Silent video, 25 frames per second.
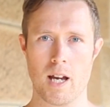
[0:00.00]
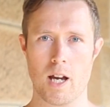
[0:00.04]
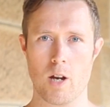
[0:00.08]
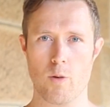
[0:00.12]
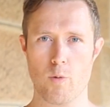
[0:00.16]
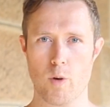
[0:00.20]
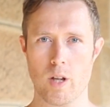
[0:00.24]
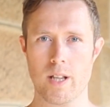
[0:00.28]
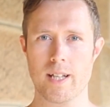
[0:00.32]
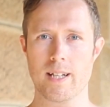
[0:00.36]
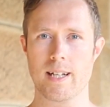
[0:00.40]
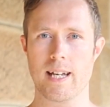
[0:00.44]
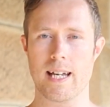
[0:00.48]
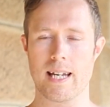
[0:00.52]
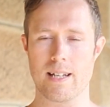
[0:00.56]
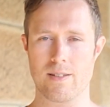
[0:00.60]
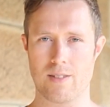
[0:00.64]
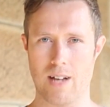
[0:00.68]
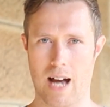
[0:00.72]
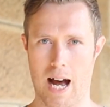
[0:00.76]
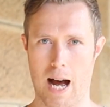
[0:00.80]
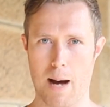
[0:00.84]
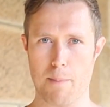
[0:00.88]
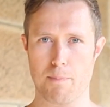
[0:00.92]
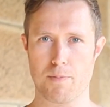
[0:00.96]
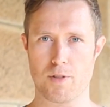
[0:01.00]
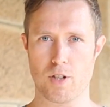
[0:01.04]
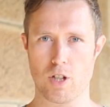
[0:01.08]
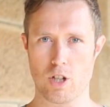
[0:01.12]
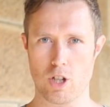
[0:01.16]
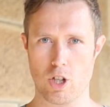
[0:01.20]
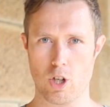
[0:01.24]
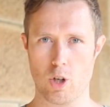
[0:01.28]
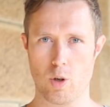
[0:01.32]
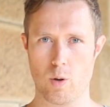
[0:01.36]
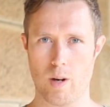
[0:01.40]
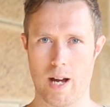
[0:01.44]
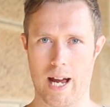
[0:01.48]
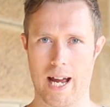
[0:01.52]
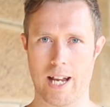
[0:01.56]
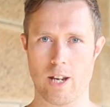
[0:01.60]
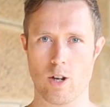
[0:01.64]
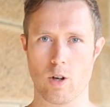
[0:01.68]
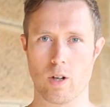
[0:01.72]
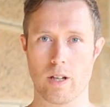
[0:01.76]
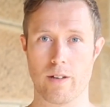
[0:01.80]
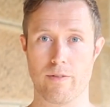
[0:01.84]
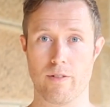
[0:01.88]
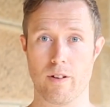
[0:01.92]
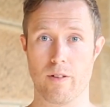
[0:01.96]
Really is up to you and
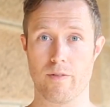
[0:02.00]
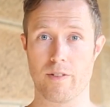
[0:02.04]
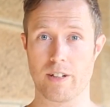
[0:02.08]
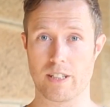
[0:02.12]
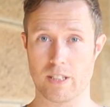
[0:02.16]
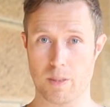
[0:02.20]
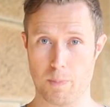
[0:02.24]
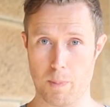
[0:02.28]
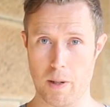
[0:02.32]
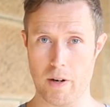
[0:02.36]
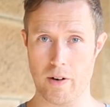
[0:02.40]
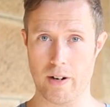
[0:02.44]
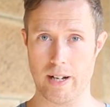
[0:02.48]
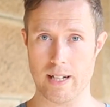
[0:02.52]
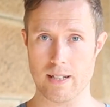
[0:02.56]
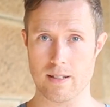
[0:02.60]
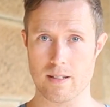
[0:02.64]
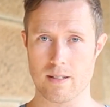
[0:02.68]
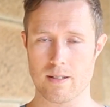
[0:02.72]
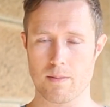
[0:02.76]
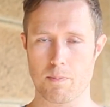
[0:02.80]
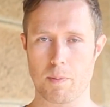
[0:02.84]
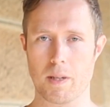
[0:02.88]
your level of experience.